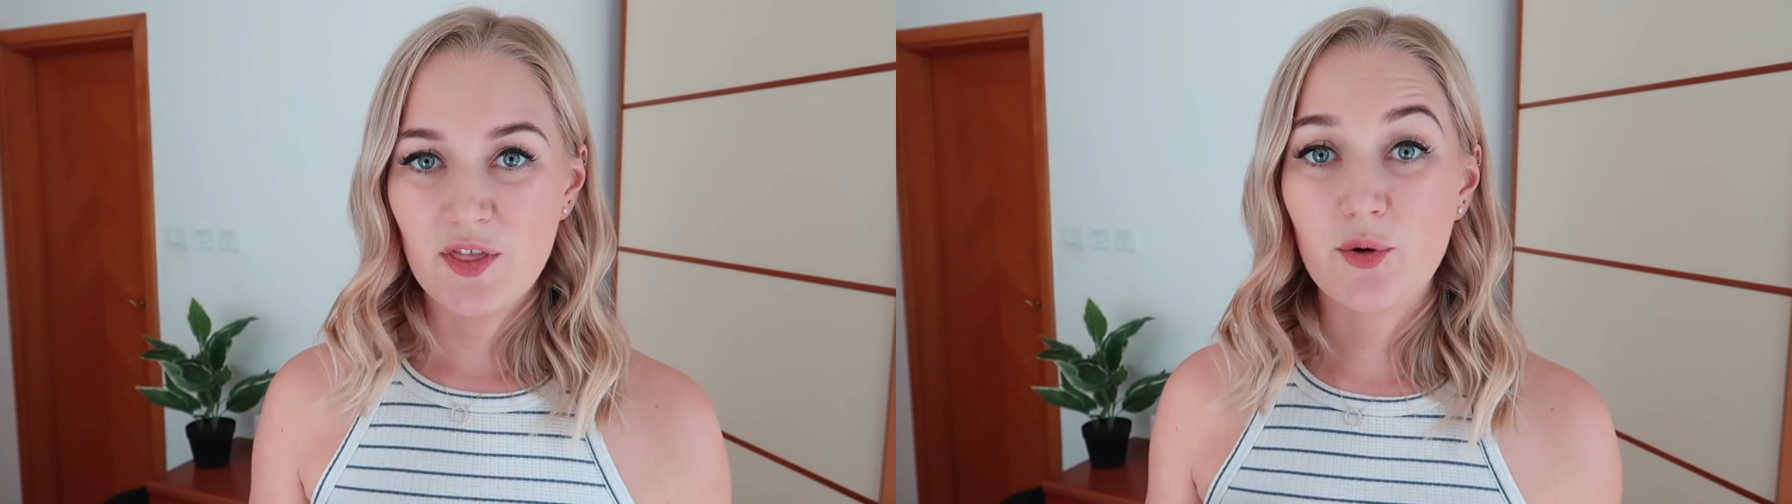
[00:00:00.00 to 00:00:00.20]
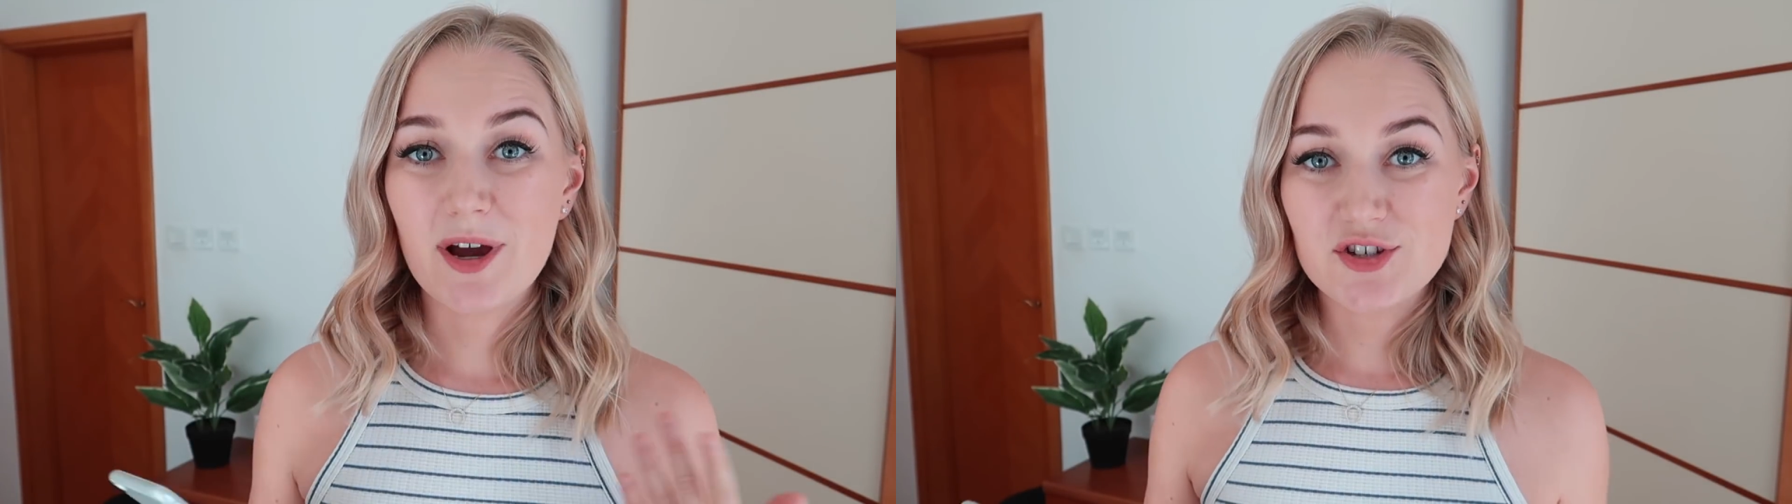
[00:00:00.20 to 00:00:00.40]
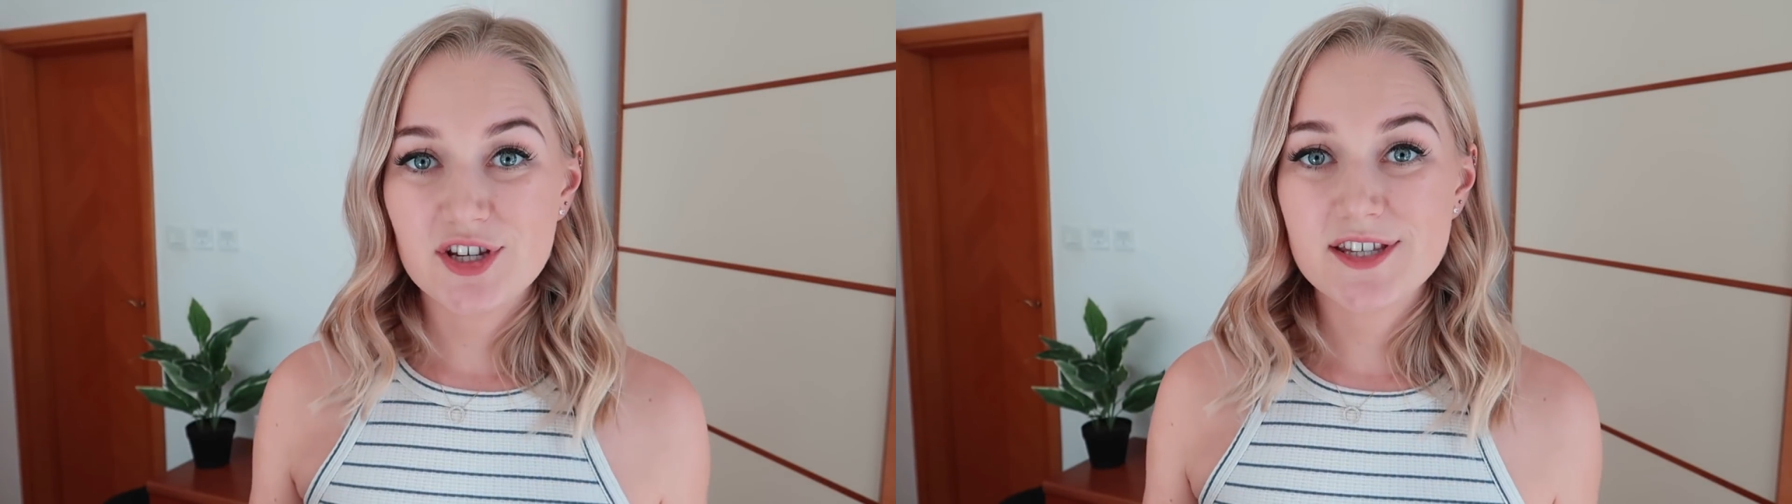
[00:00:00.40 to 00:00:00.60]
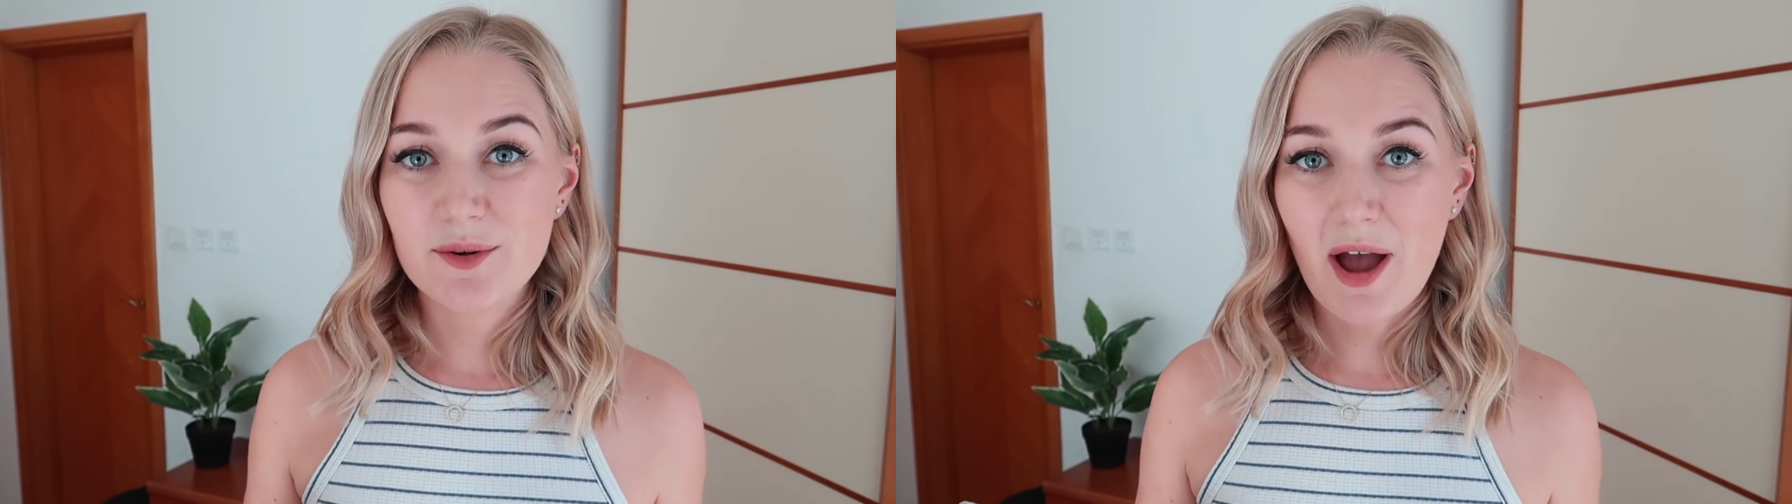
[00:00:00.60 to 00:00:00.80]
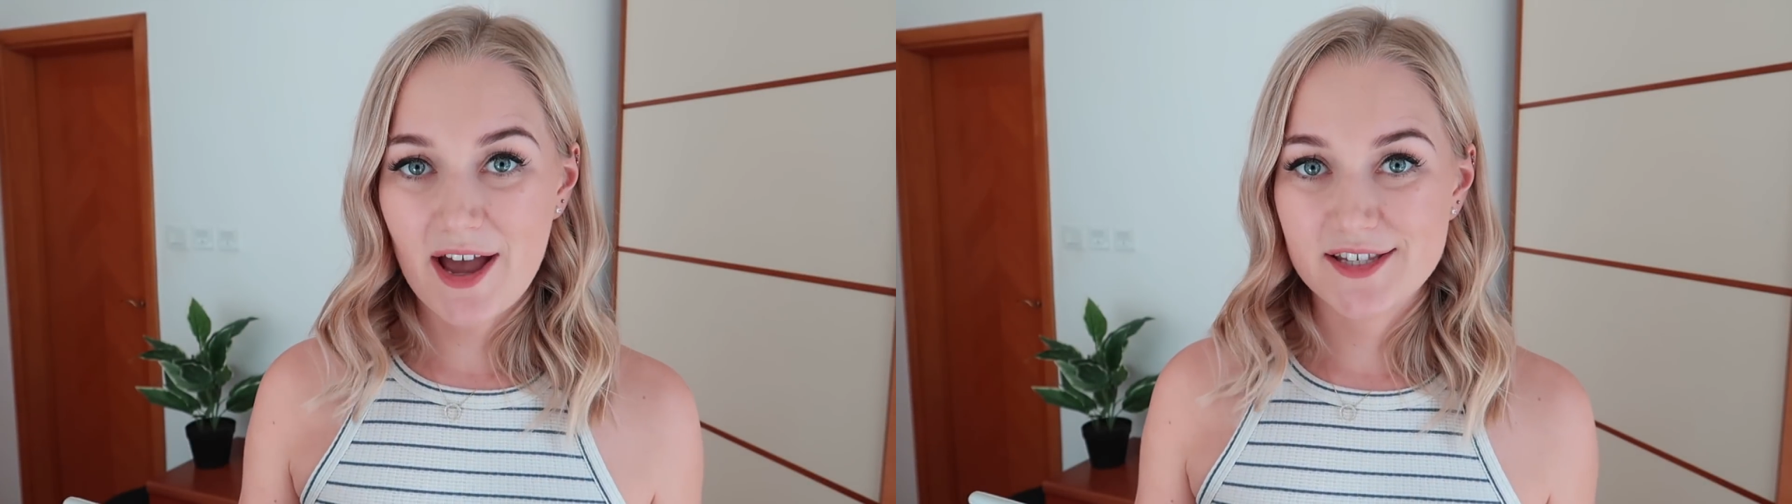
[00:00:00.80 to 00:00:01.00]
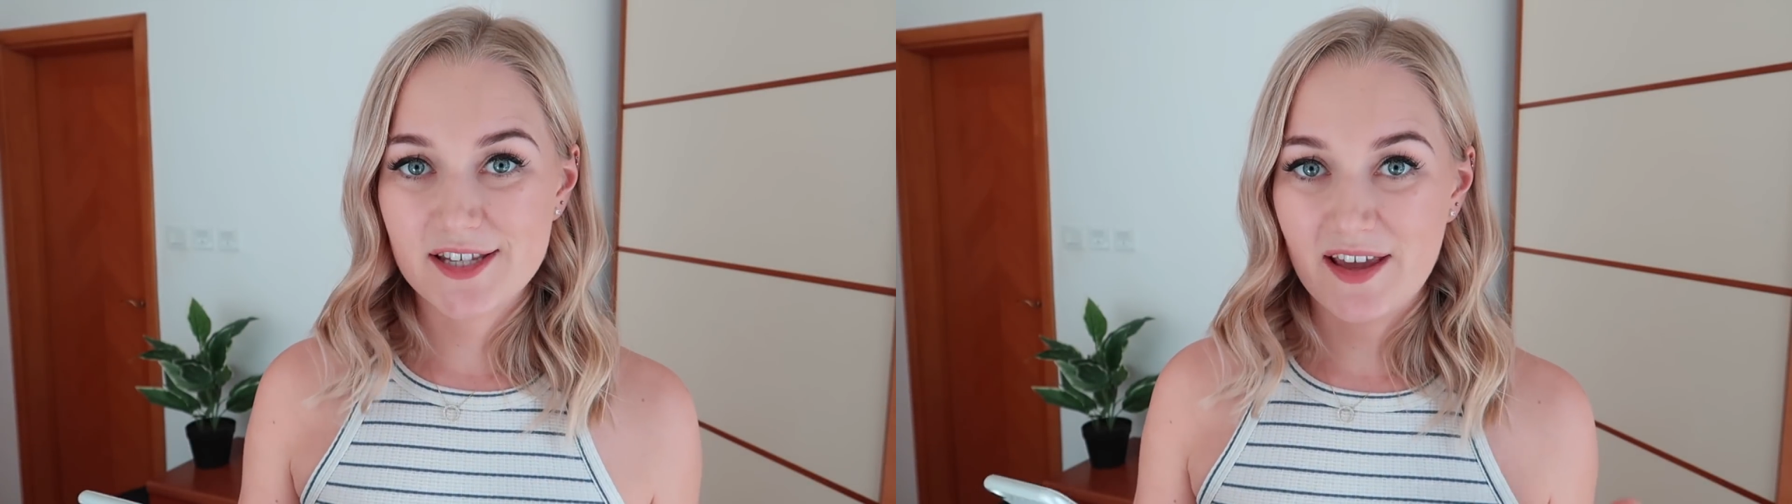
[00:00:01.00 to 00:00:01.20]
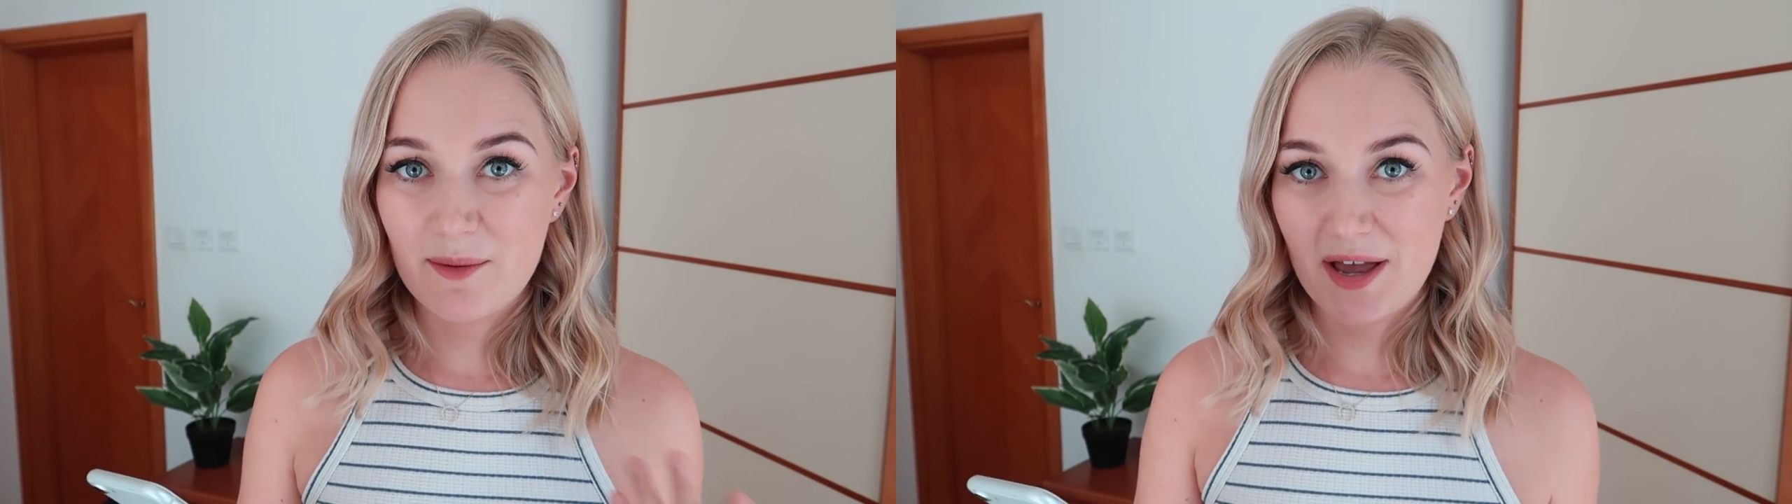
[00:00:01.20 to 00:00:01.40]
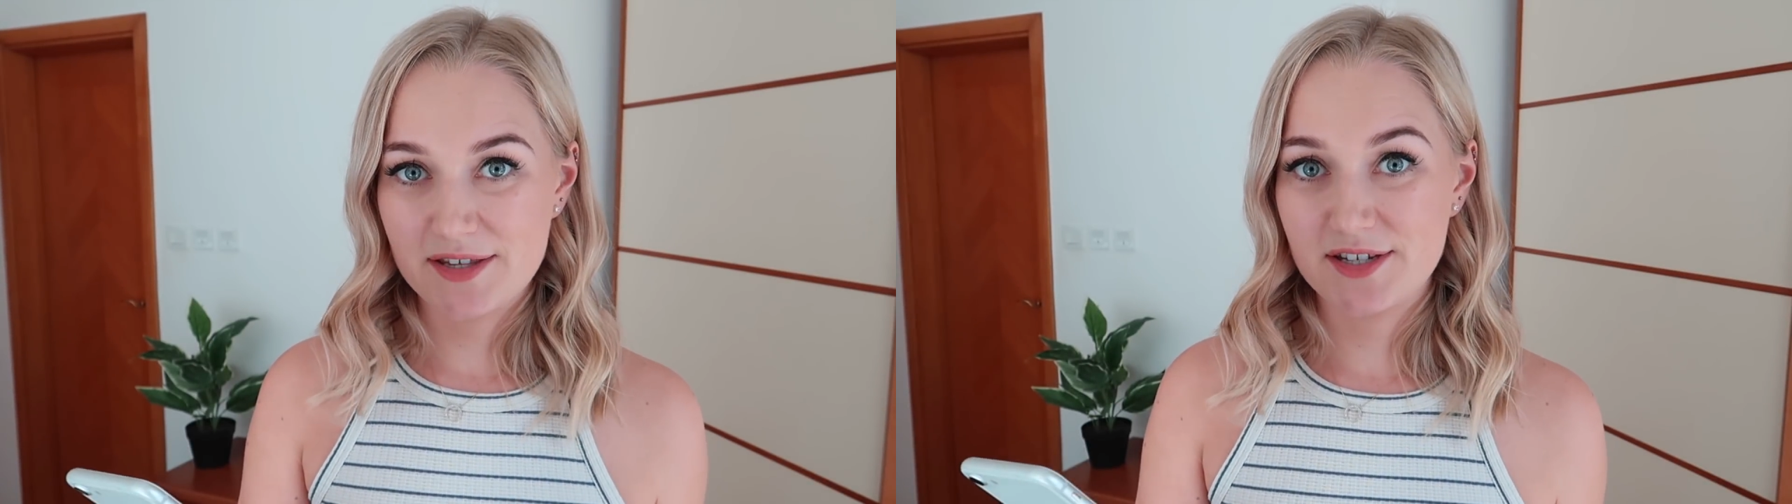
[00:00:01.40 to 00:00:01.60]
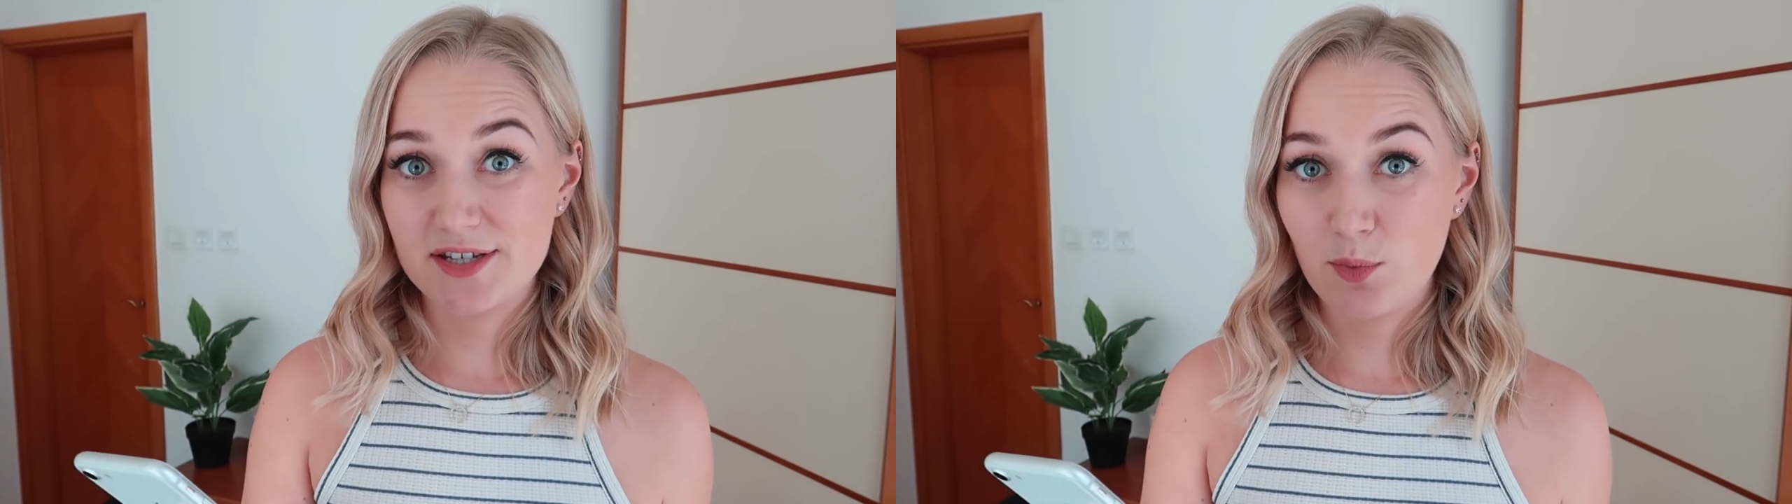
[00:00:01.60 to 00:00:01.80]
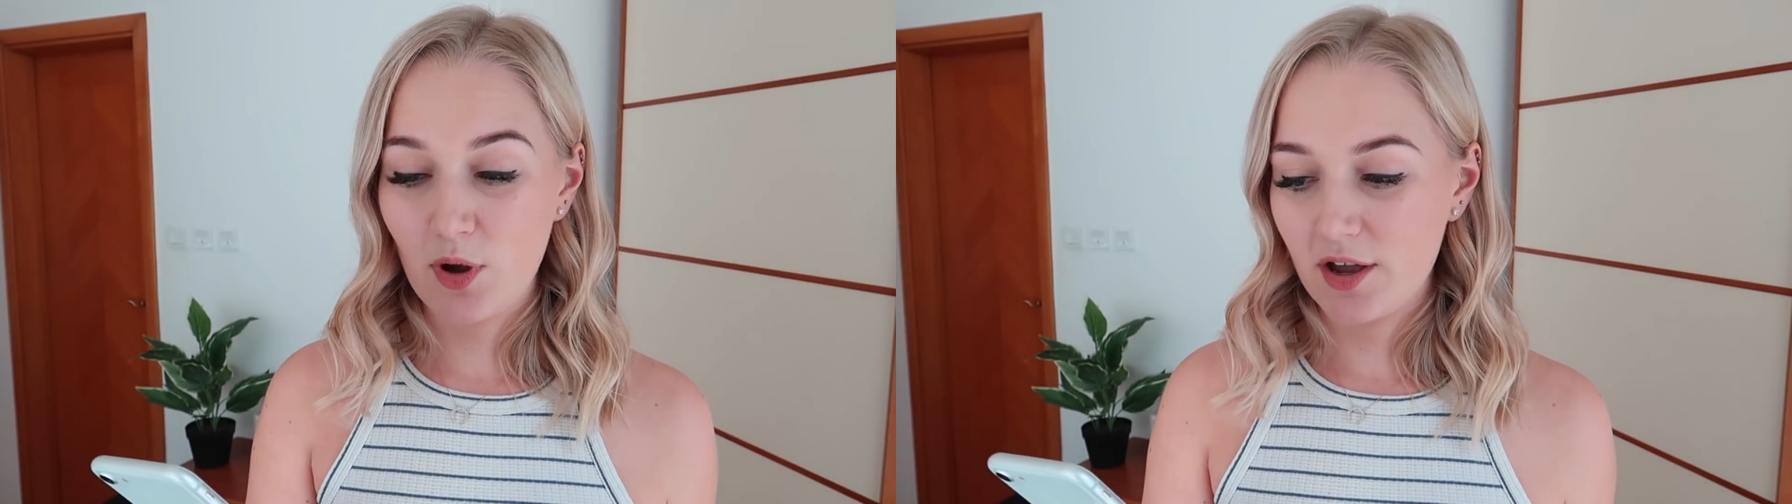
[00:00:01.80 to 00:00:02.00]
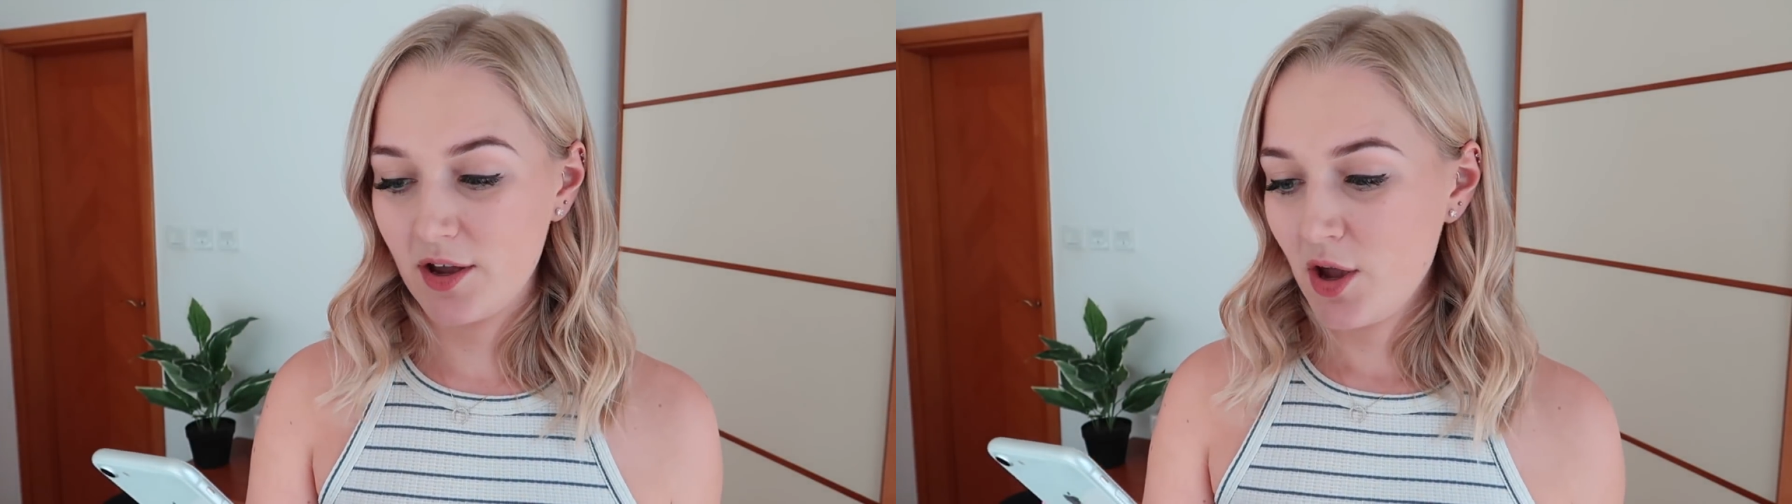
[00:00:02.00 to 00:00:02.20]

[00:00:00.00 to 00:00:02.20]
The questions that were asked to the ambassadors were,